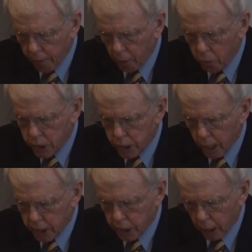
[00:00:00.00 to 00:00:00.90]
that was
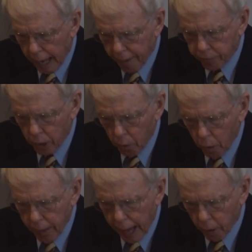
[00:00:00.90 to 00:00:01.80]
thus left
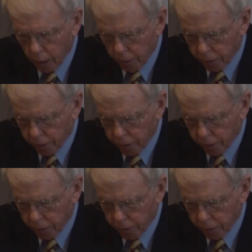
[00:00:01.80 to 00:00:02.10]
without an